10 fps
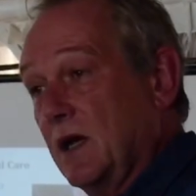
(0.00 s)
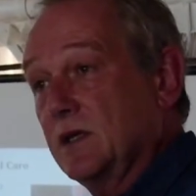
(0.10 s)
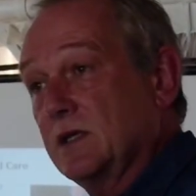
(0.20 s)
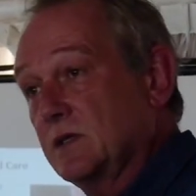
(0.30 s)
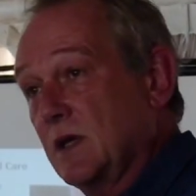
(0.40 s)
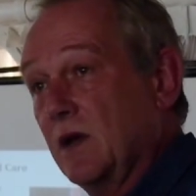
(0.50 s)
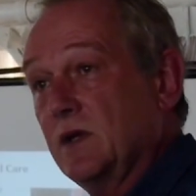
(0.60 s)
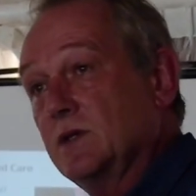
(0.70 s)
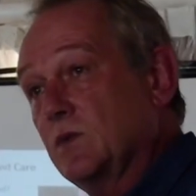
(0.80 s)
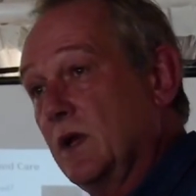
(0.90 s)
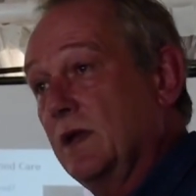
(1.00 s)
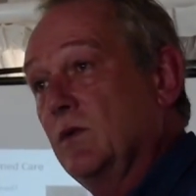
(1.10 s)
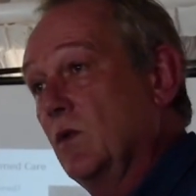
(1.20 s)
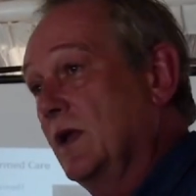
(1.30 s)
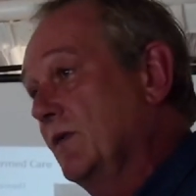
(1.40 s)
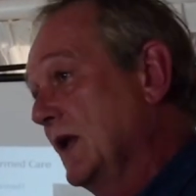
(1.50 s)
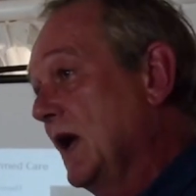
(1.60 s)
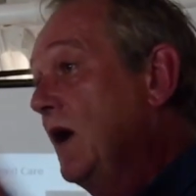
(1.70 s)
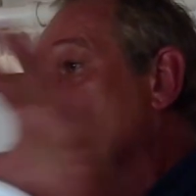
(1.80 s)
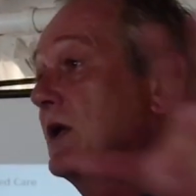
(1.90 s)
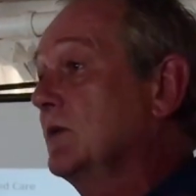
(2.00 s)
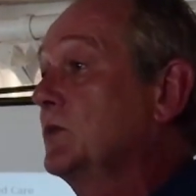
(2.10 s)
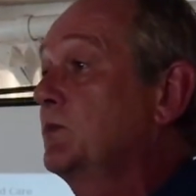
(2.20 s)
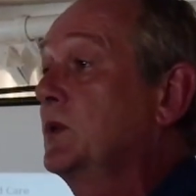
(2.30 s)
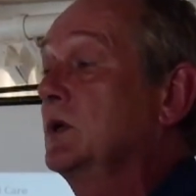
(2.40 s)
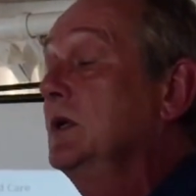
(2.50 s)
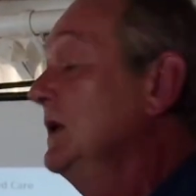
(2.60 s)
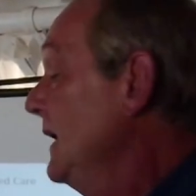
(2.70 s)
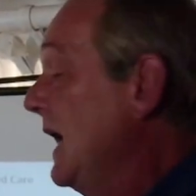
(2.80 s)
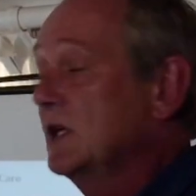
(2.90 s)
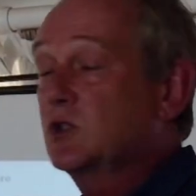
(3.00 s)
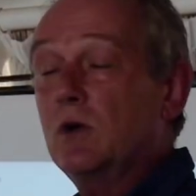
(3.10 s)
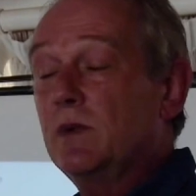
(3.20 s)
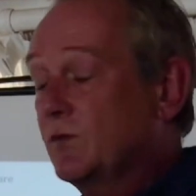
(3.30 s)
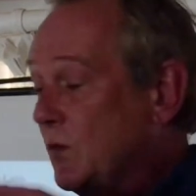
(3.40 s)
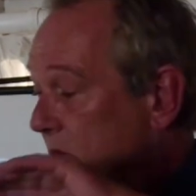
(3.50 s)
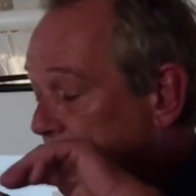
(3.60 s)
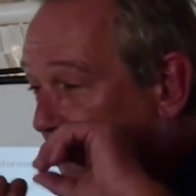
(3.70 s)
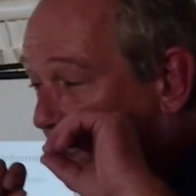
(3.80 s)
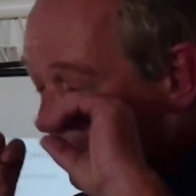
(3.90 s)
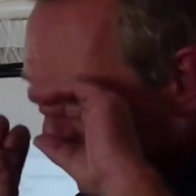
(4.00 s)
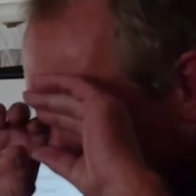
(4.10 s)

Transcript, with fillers: how it is, how it is, whatever, whatever, and how we can put, and trauma-informed care can